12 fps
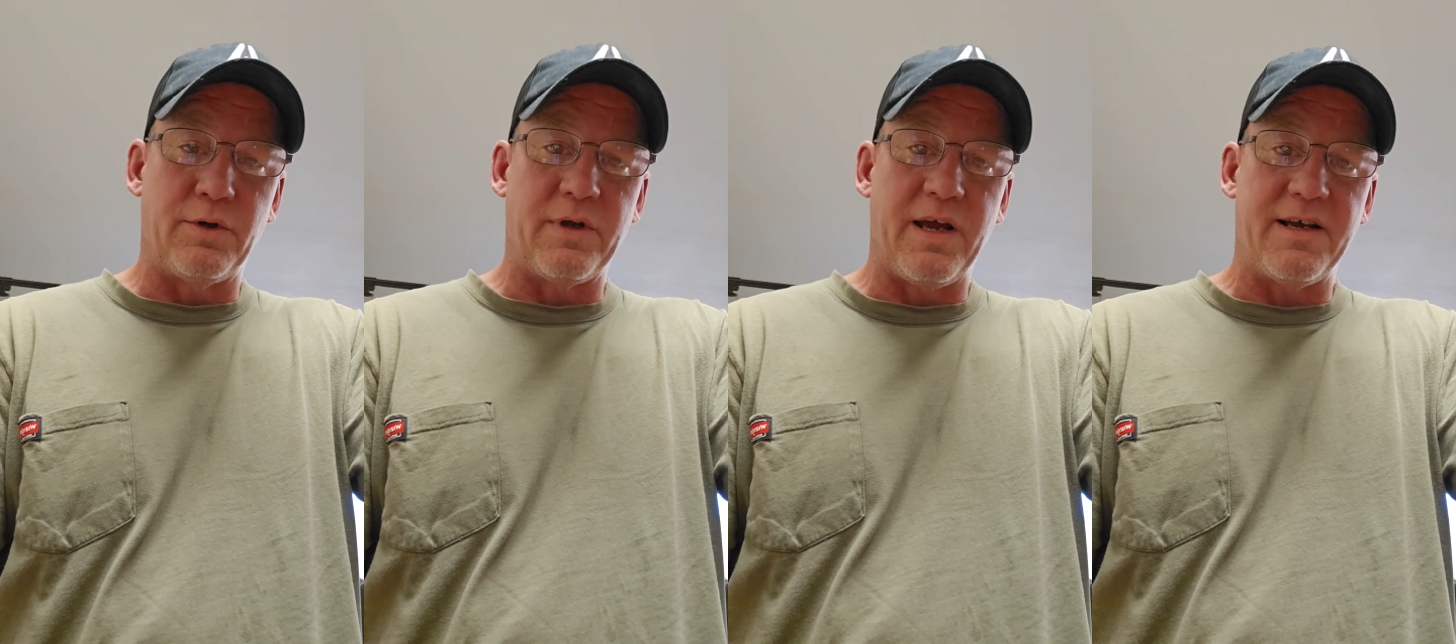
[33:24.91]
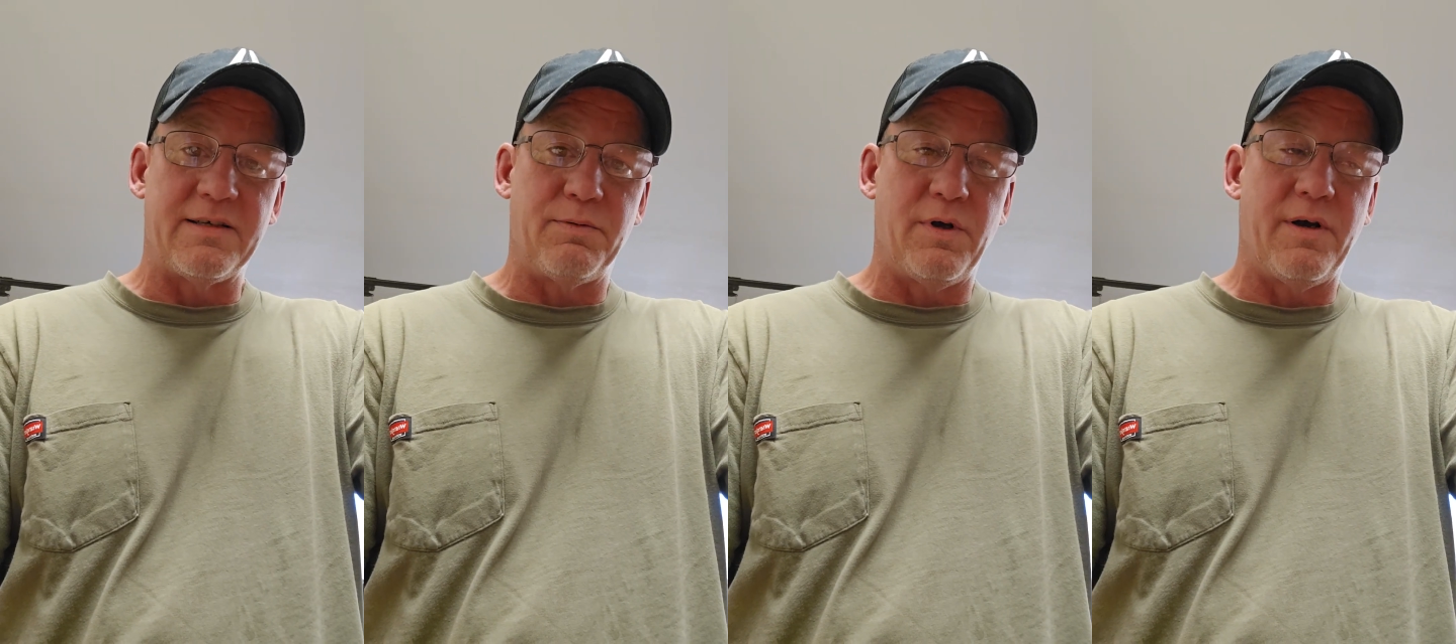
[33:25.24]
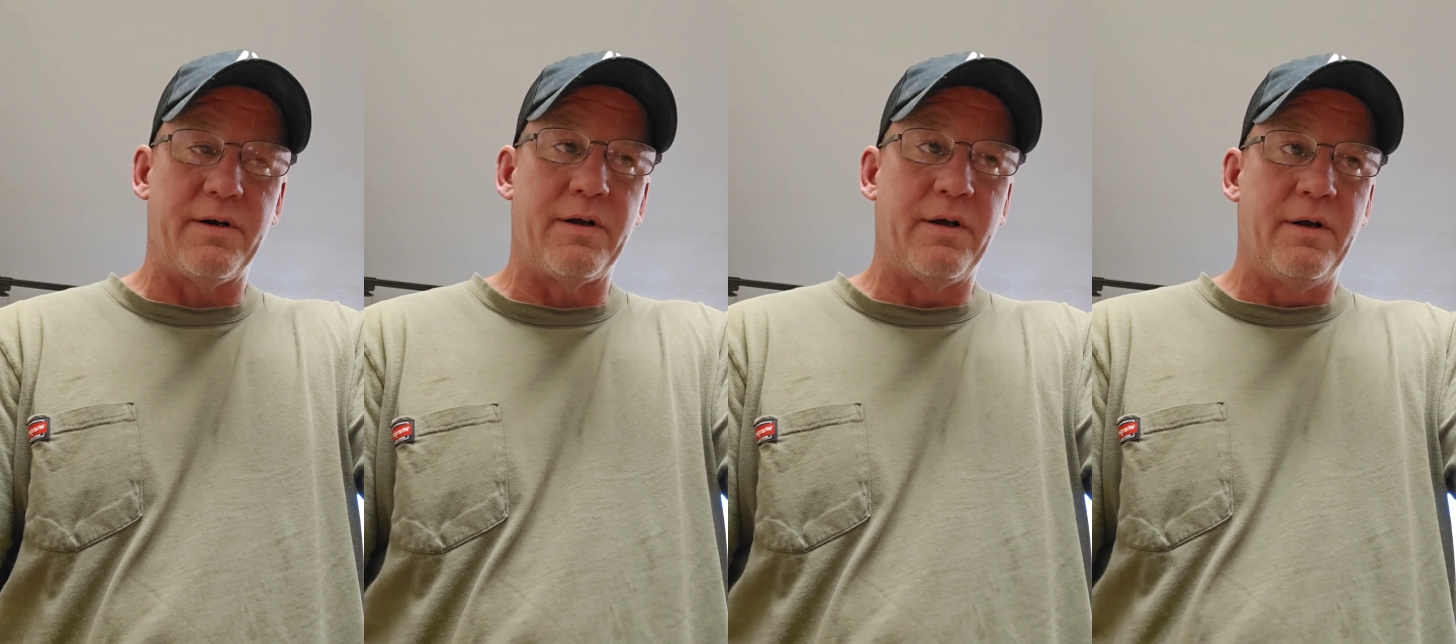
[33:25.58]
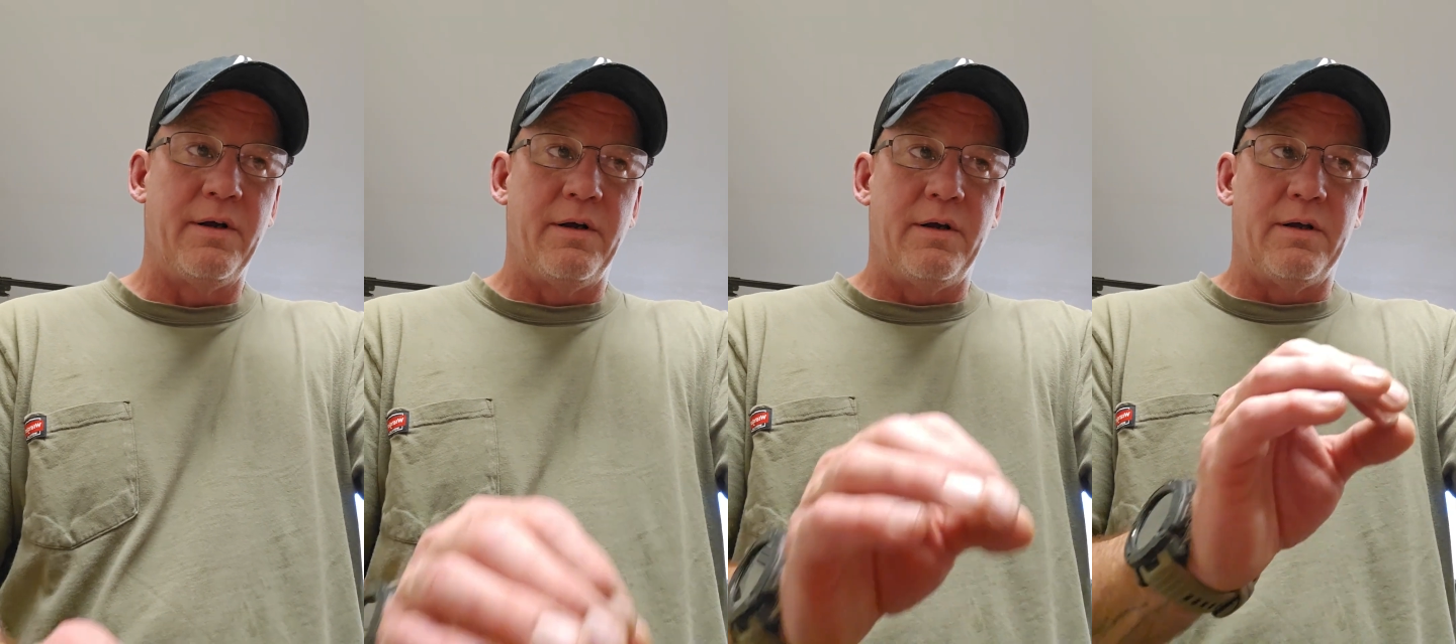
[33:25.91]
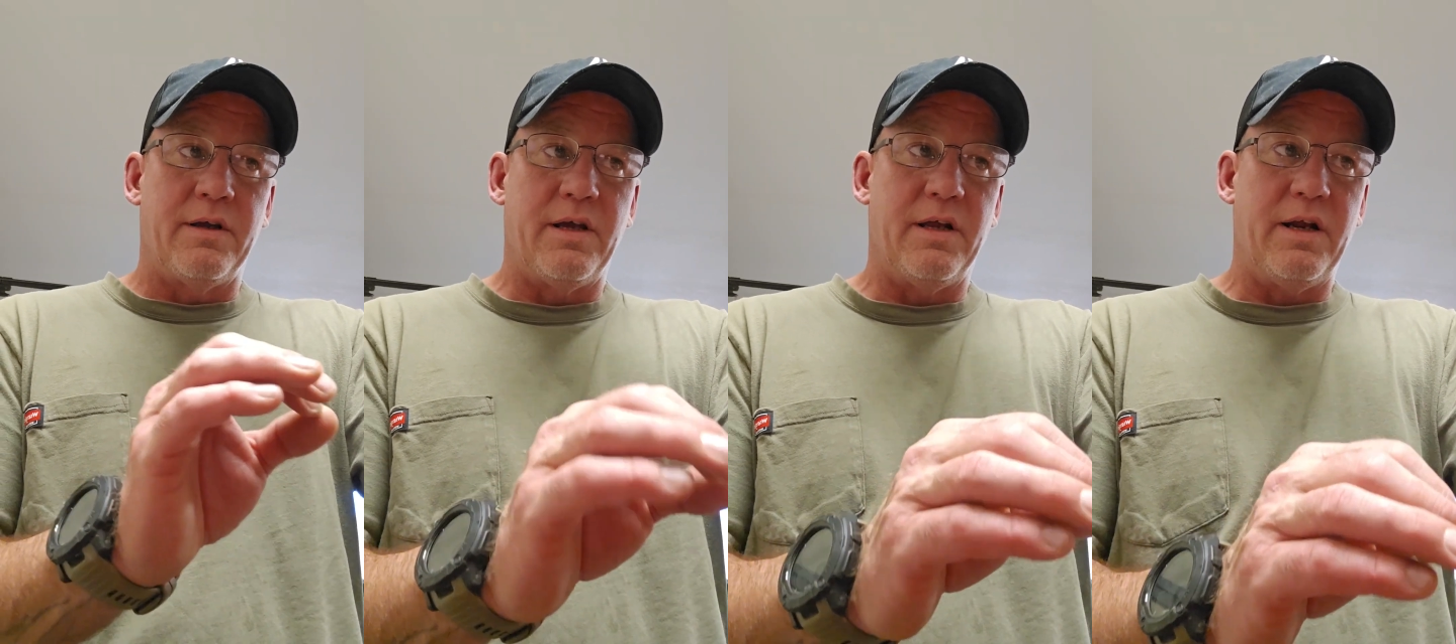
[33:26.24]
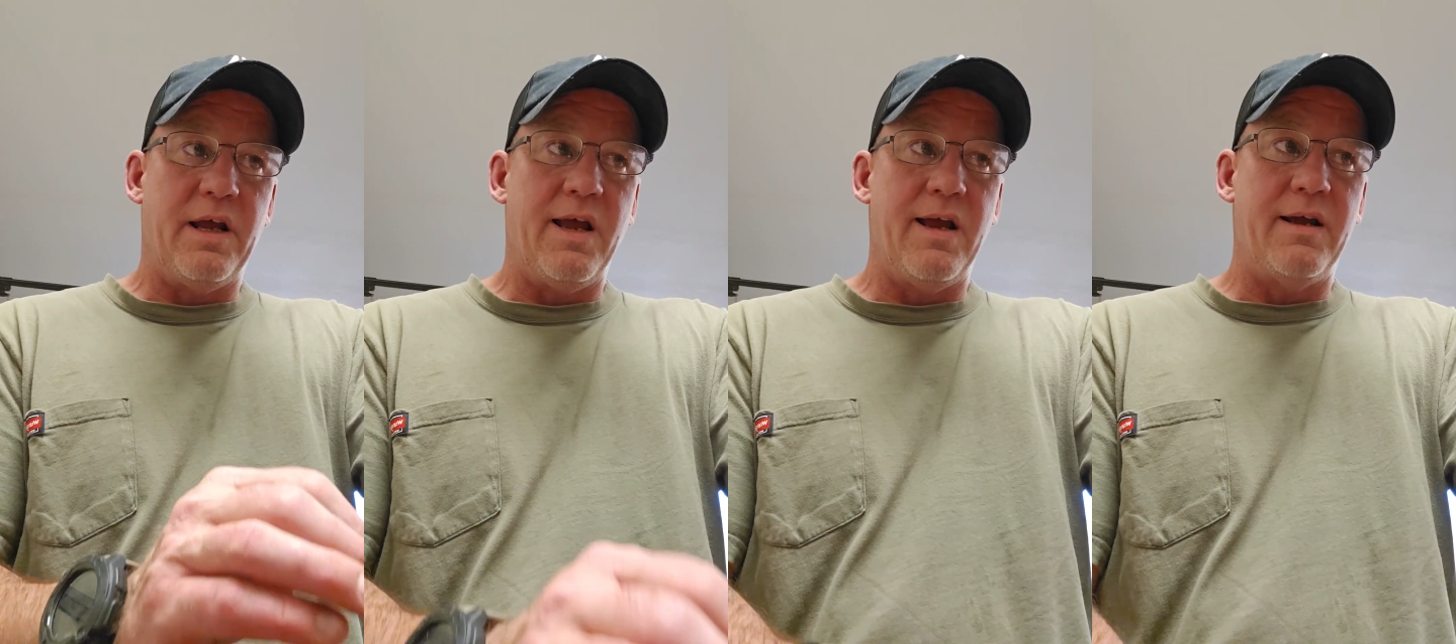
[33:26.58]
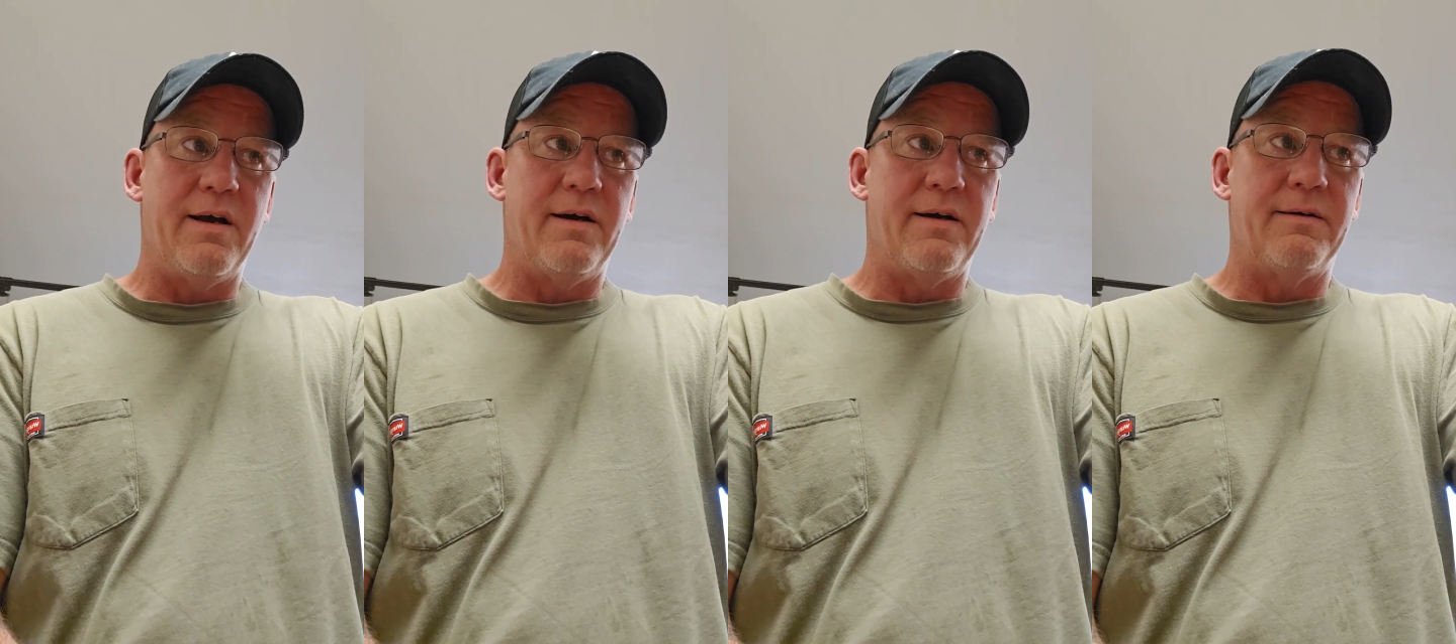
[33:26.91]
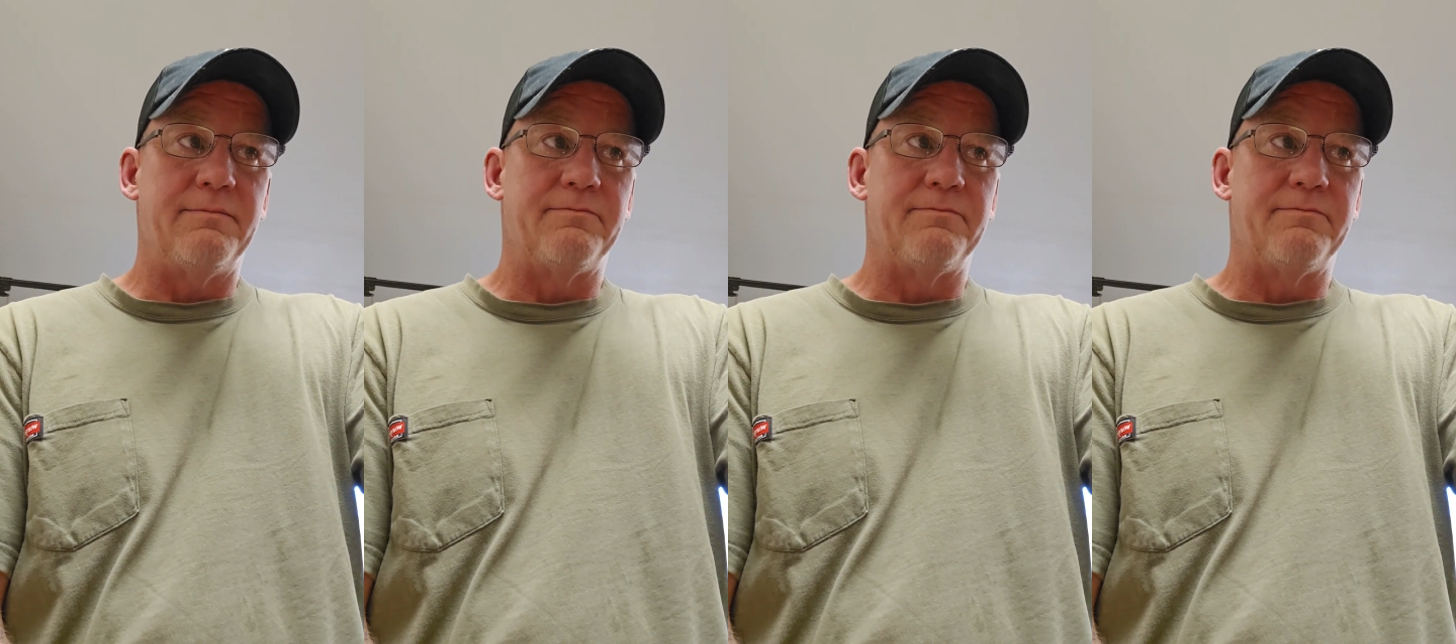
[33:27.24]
gas block, get a